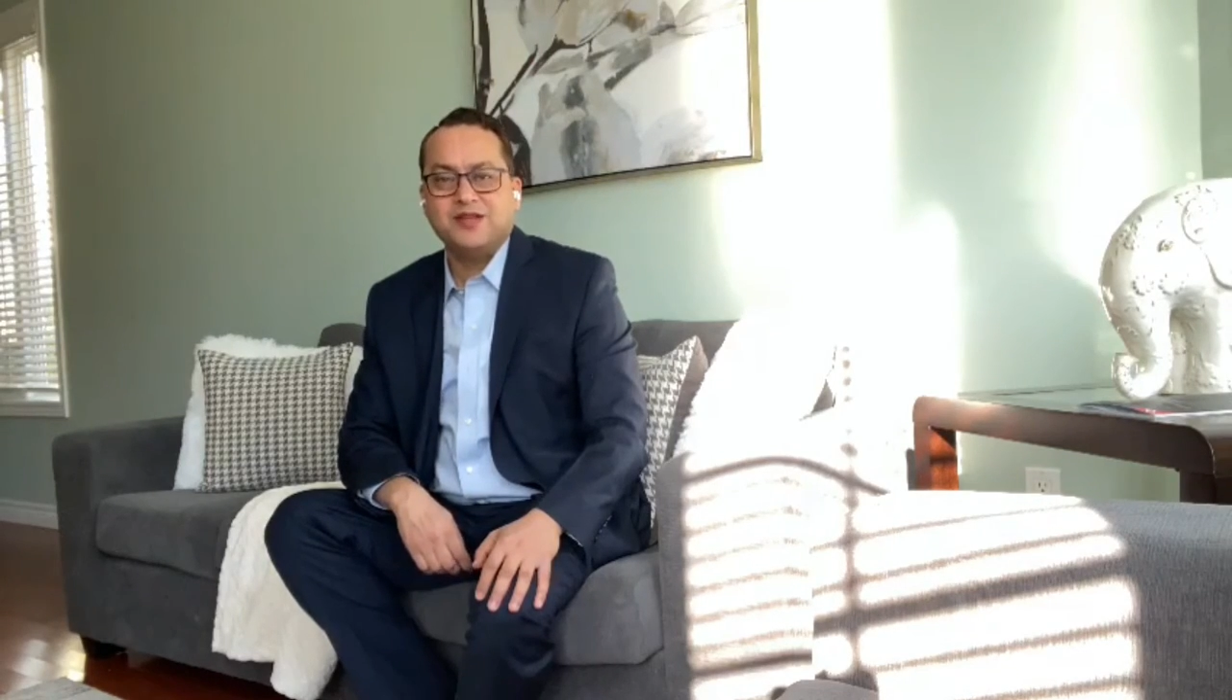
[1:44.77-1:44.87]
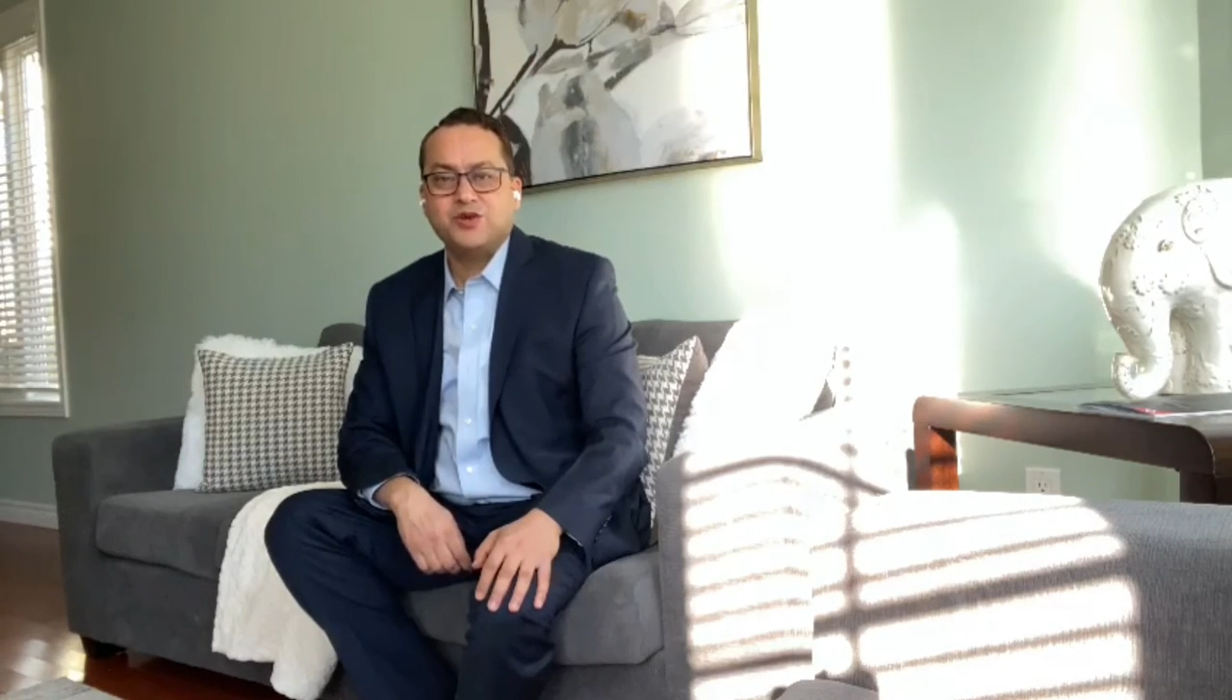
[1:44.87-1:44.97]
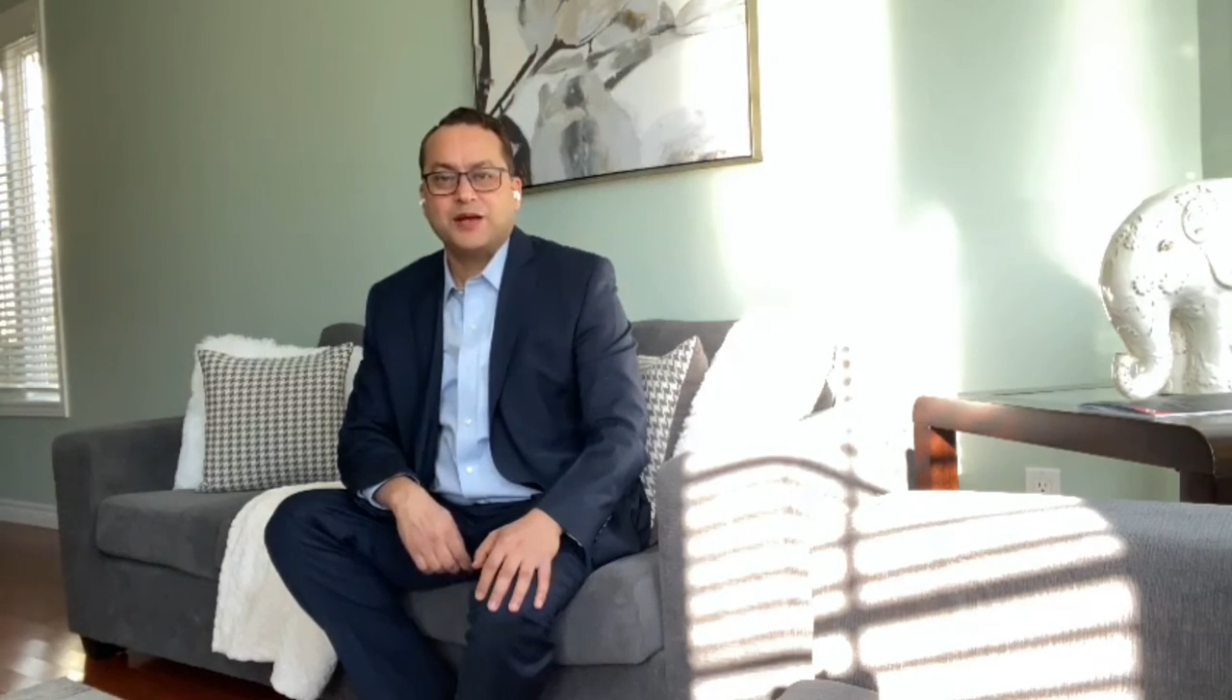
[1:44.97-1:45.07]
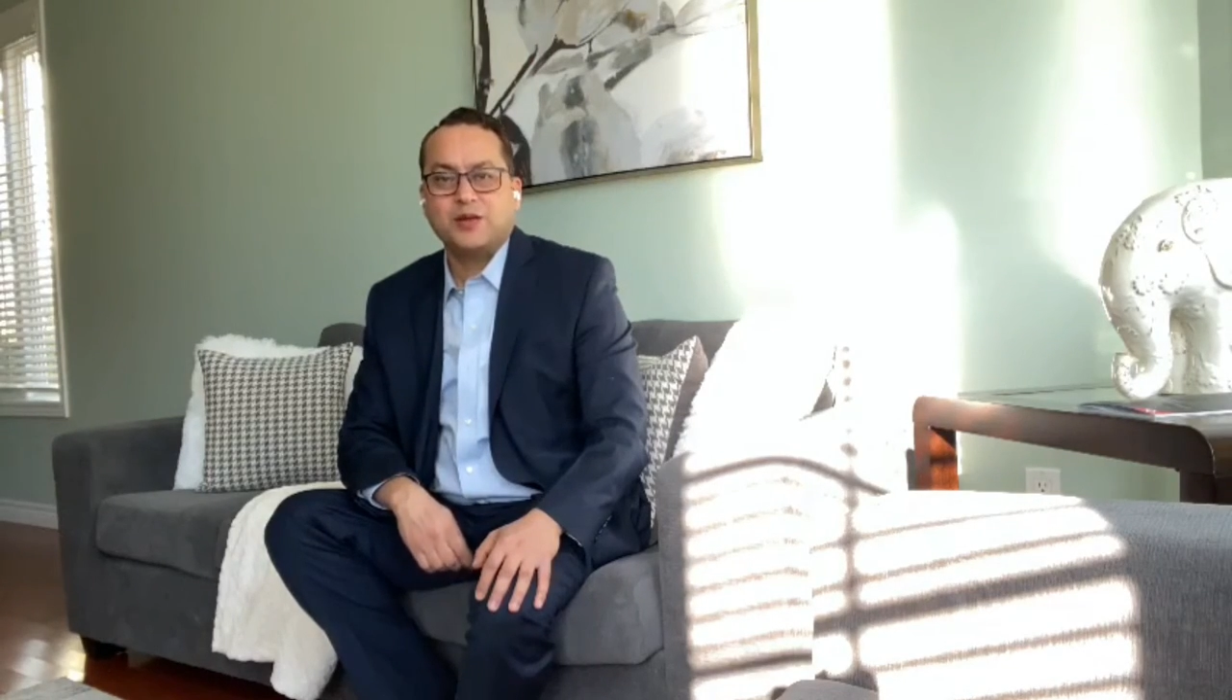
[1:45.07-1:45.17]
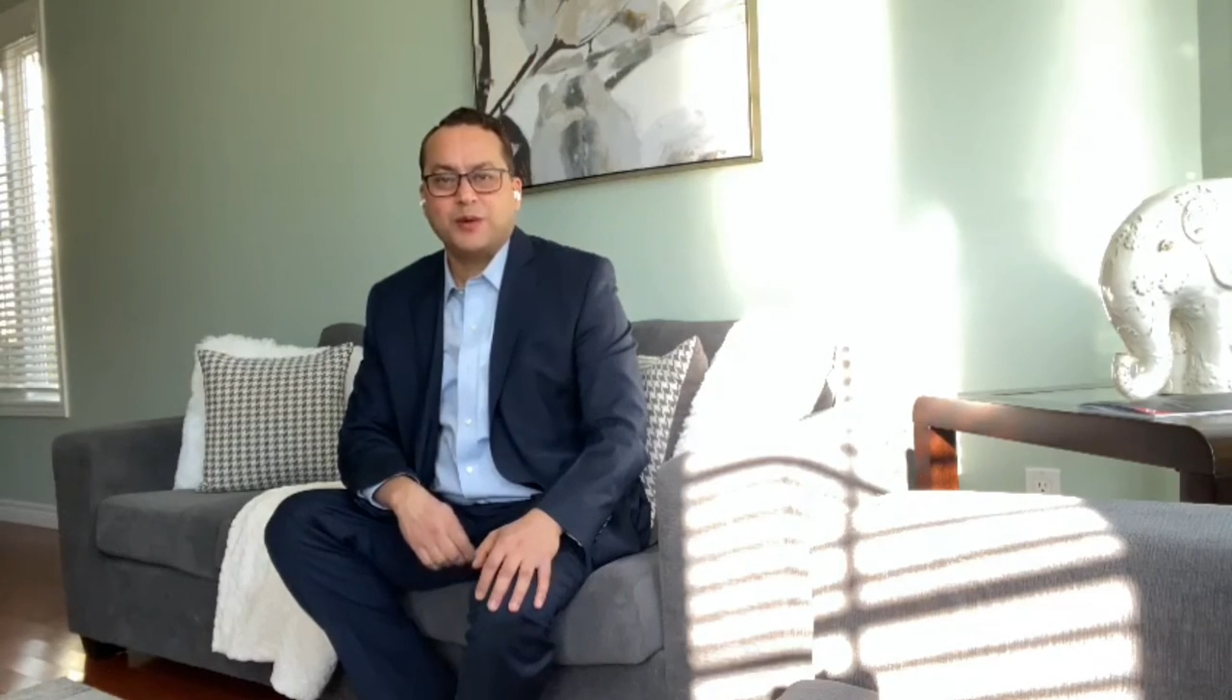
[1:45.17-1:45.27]

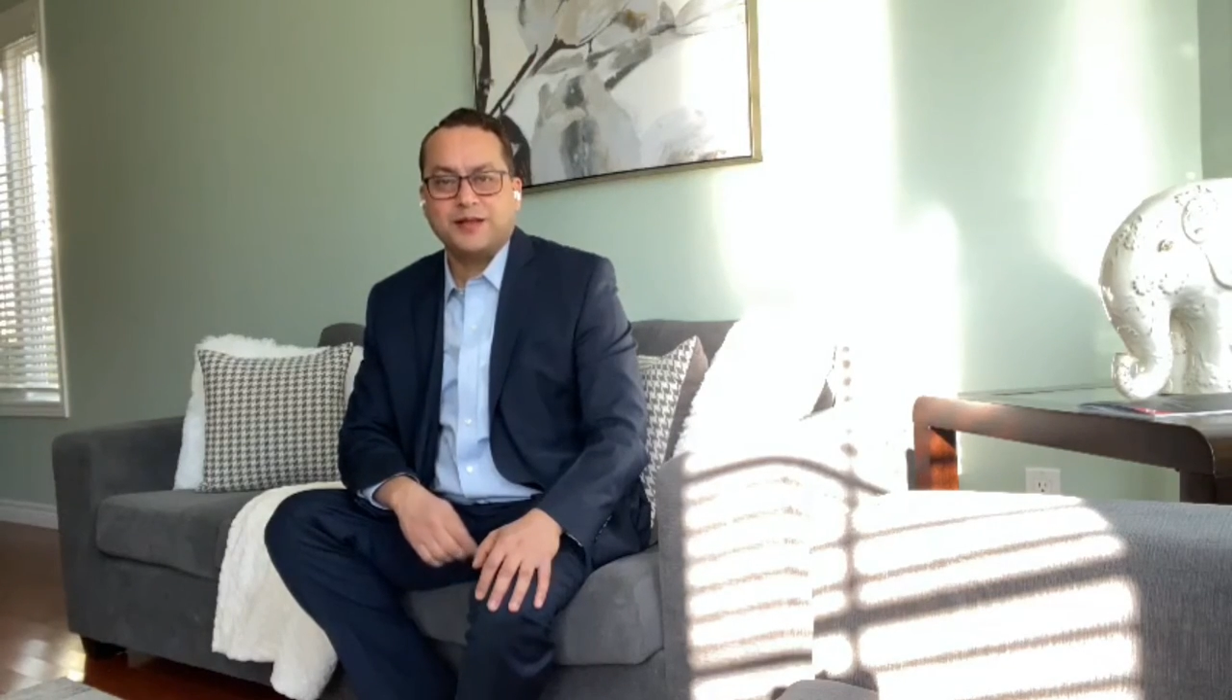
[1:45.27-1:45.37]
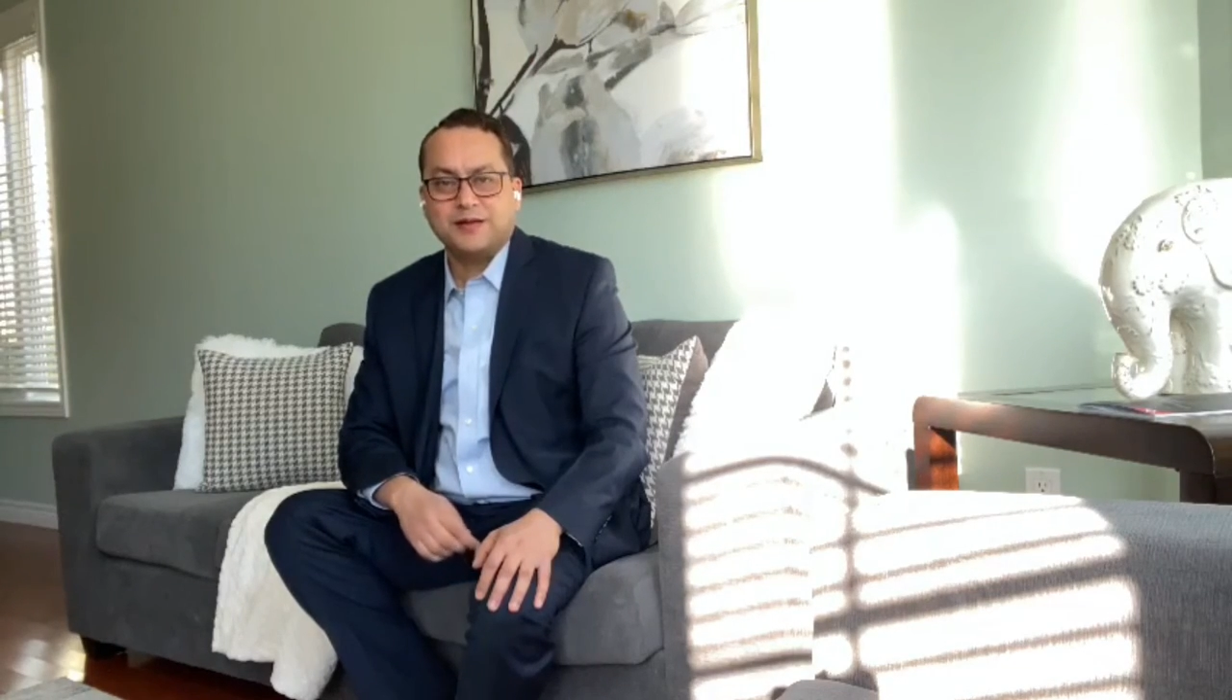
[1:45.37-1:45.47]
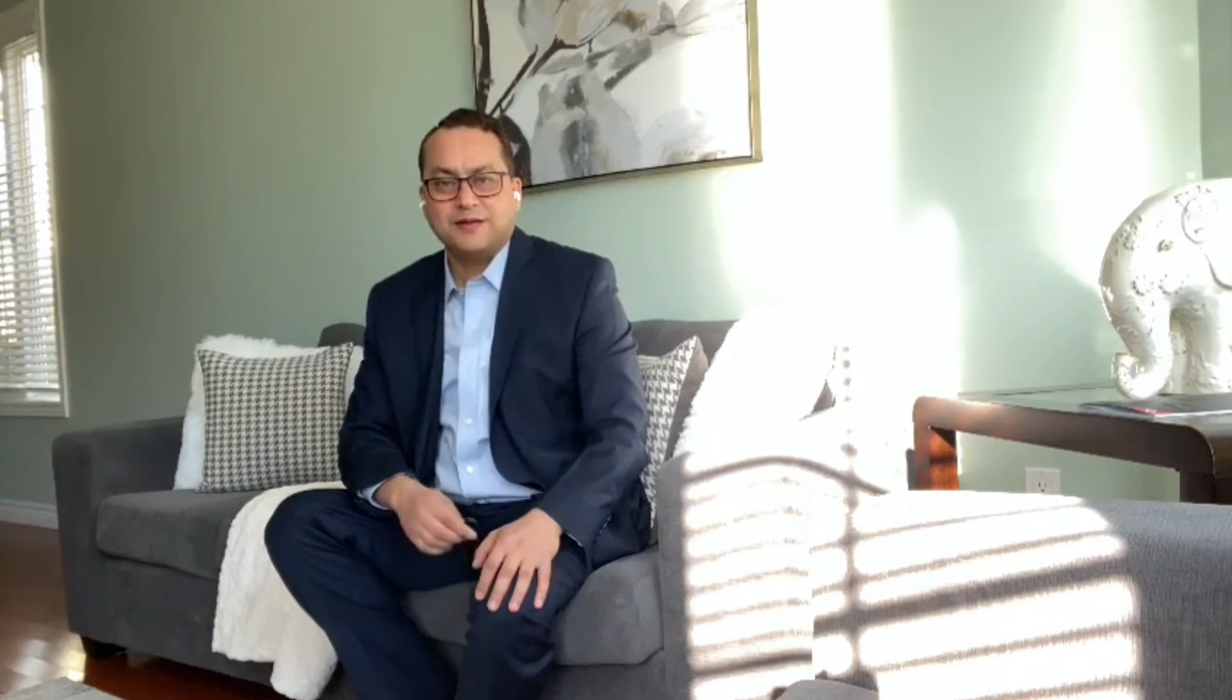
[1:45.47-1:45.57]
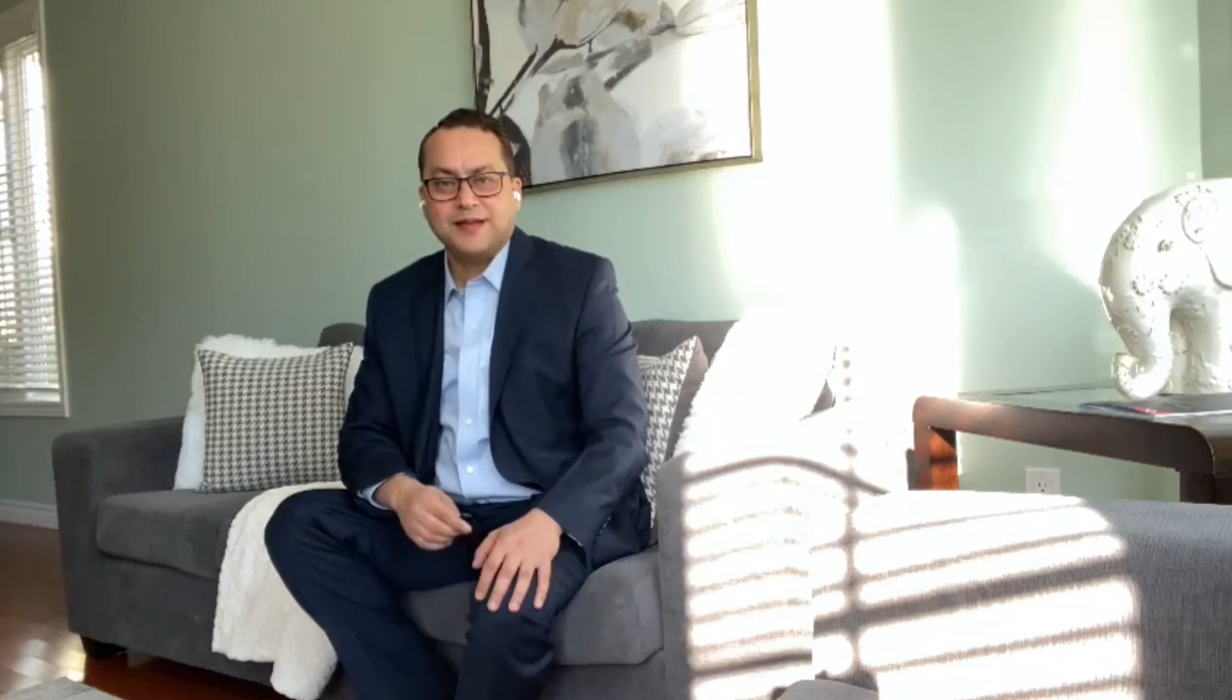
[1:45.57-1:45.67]
Enjoy the weather.